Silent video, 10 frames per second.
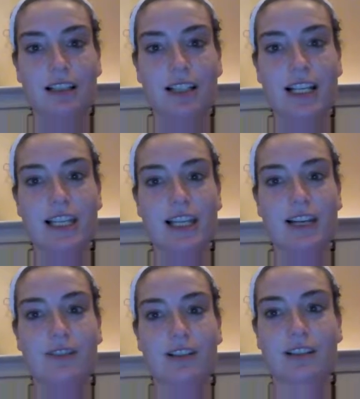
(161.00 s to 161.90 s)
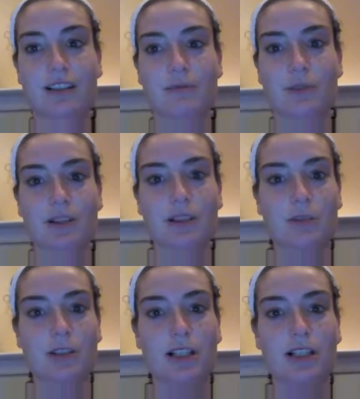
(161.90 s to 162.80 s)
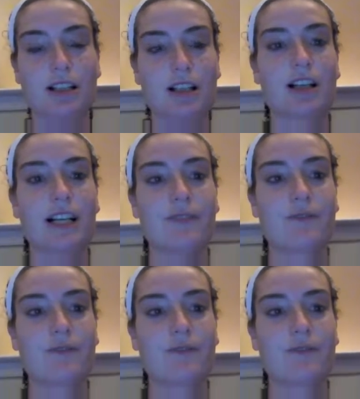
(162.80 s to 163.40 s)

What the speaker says: I think everyone's mostly muted. Okay.